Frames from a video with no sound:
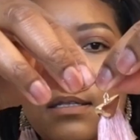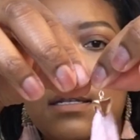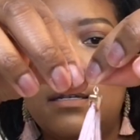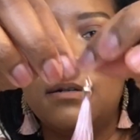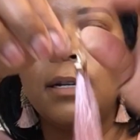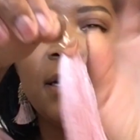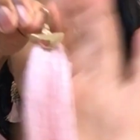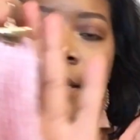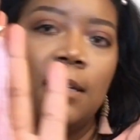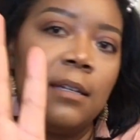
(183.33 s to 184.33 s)
These
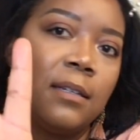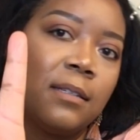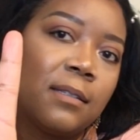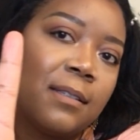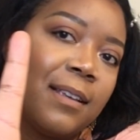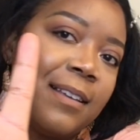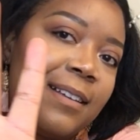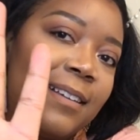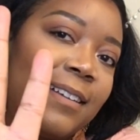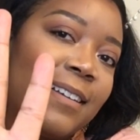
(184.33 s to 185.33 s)
earrings,
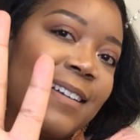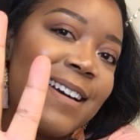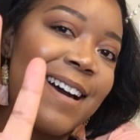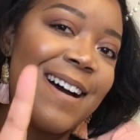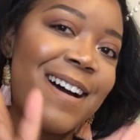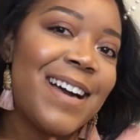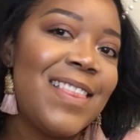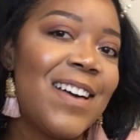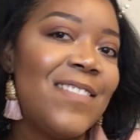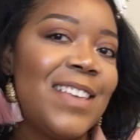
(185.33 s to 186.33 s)
oh, I
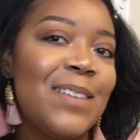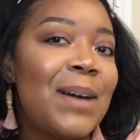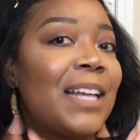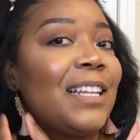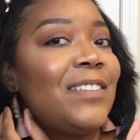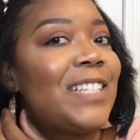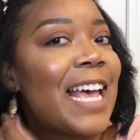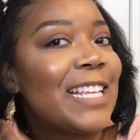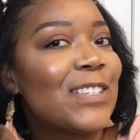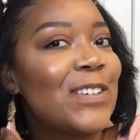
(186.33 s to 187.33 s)
love them. I love
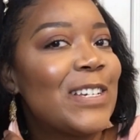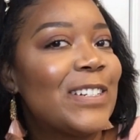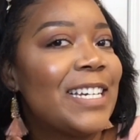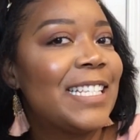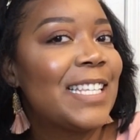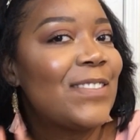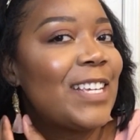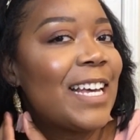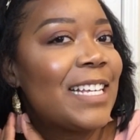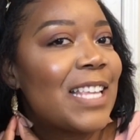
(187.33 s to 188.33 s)
tassel earrings, if
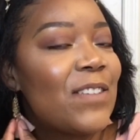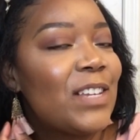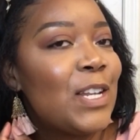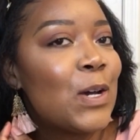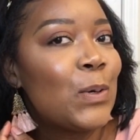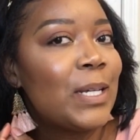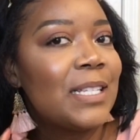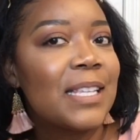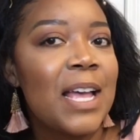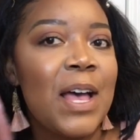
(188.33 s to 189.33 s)
you guys haven't
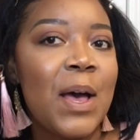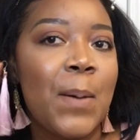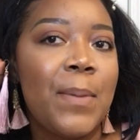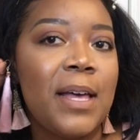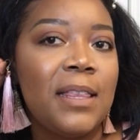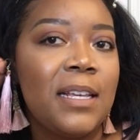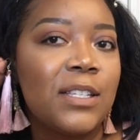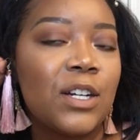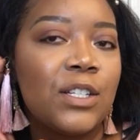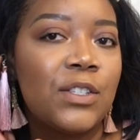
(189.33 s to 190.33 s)
noticed. But
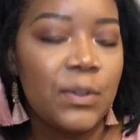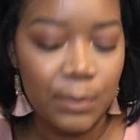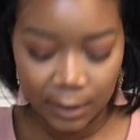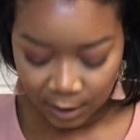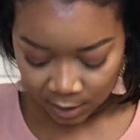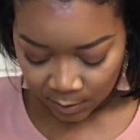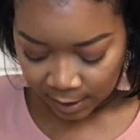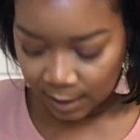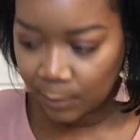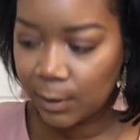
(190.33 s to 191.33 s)
these are super cute,
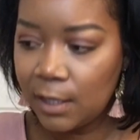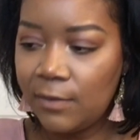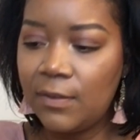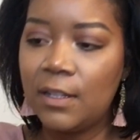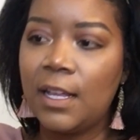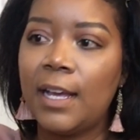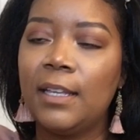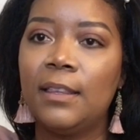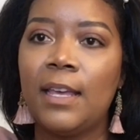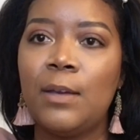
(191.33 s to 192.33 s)
and I really feel
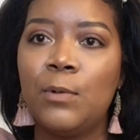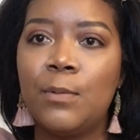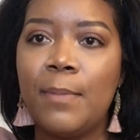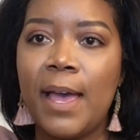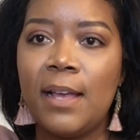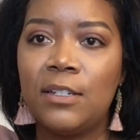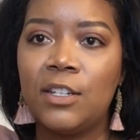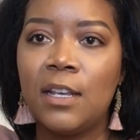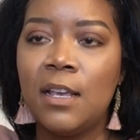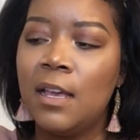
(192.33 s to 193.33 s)
like they will
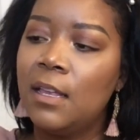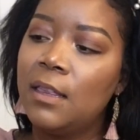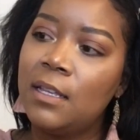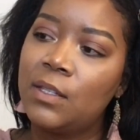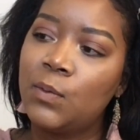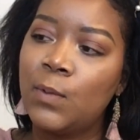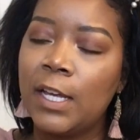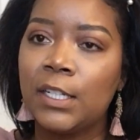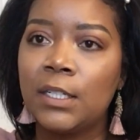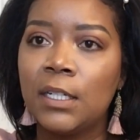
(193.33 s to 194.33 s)
match this
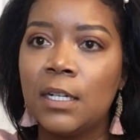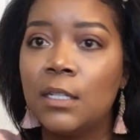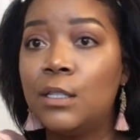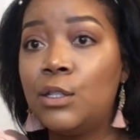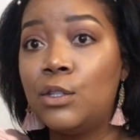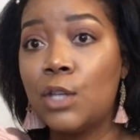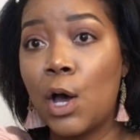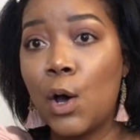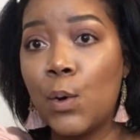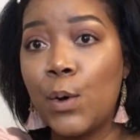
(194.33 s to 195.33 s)
sweater
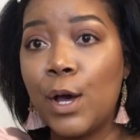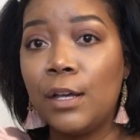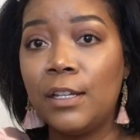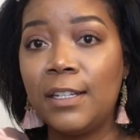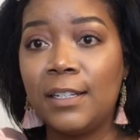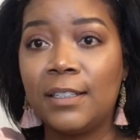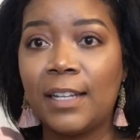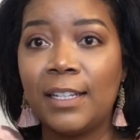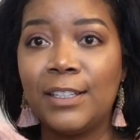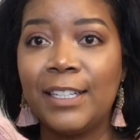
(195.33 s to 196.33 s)
so good.
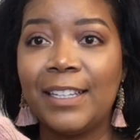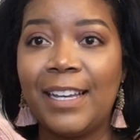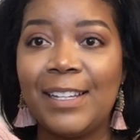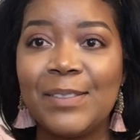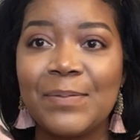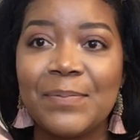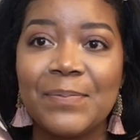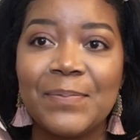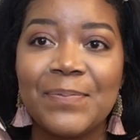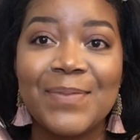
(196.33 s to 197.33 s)
Like, look at that.
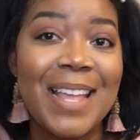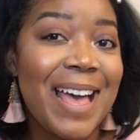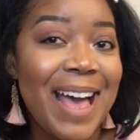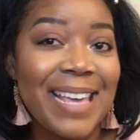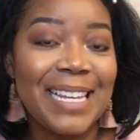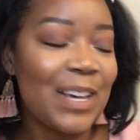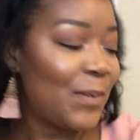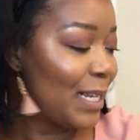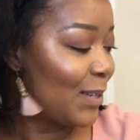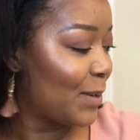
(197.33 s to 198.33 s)
I
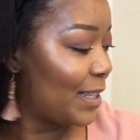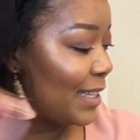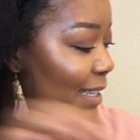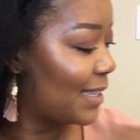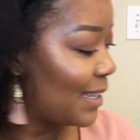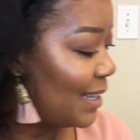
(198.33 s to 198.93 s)
cannot wait to wear this.